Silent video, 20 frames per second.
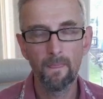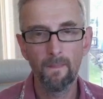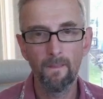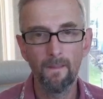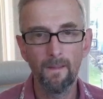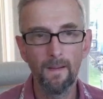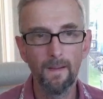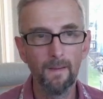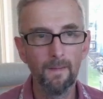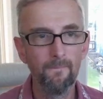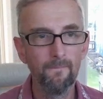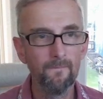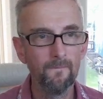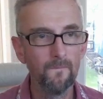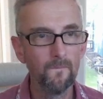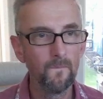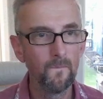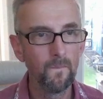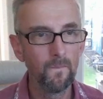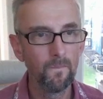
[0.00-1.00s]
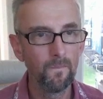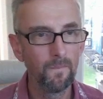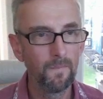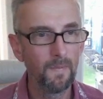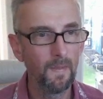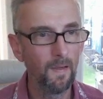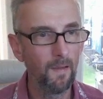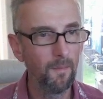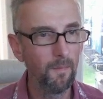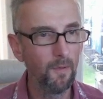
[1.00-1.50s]
I'm
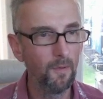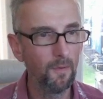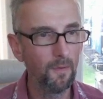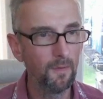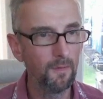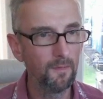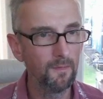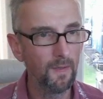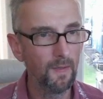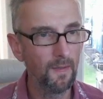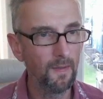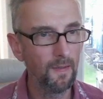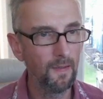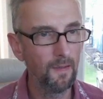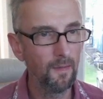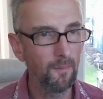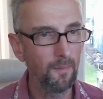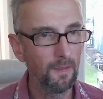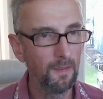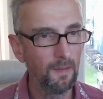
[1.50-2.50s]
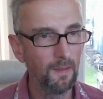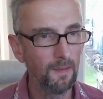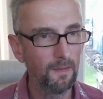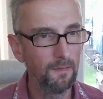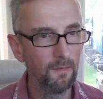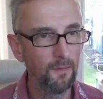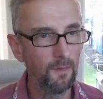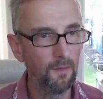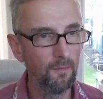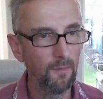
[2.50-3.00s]
not going to set that up. I
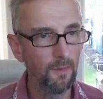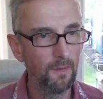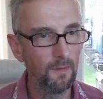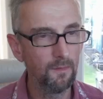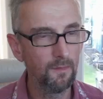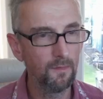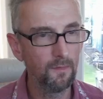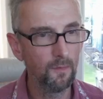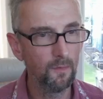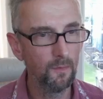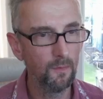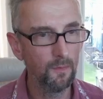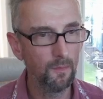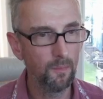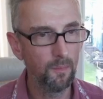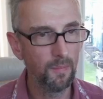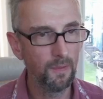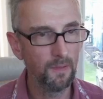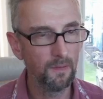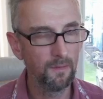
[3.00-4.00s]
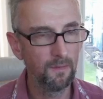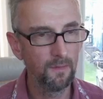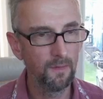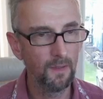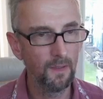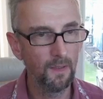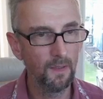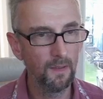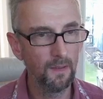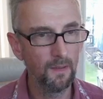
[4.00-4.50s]
do have one installed, but
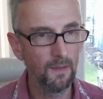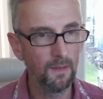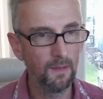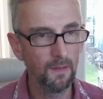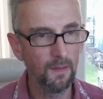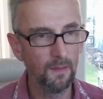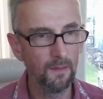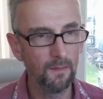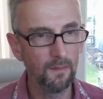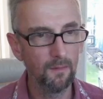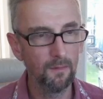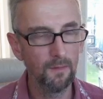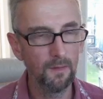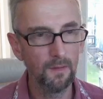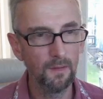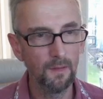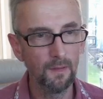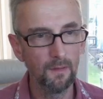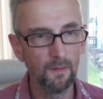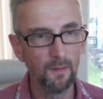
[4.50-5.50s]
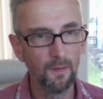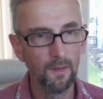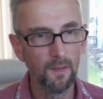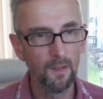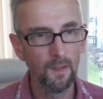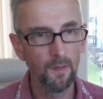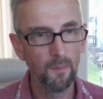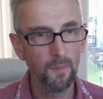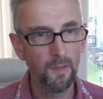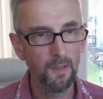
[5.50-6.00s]
I don't need it.
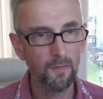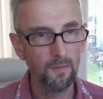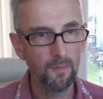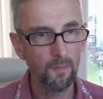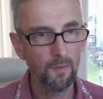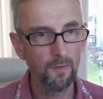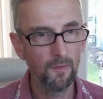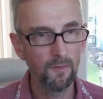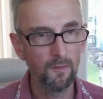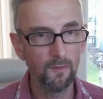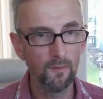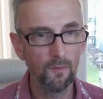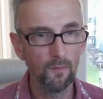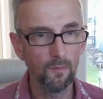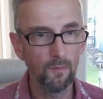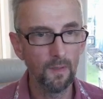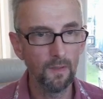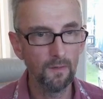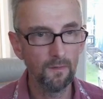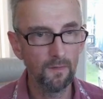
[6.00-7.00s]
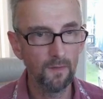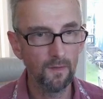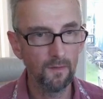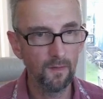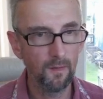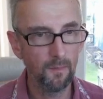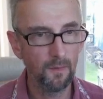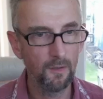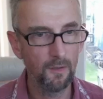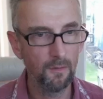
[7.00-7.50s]
Battery monitor is already set
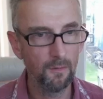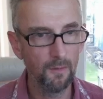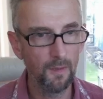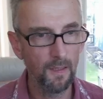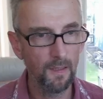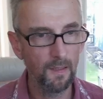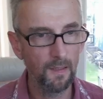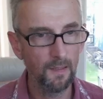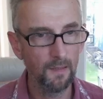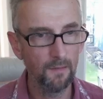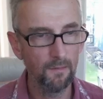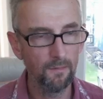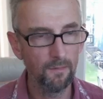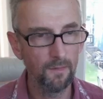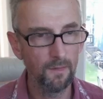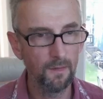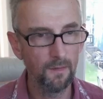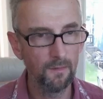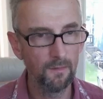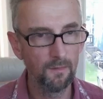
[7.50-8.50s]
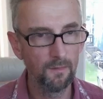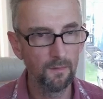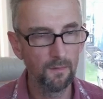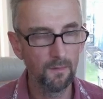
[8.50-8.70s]
up correctly for this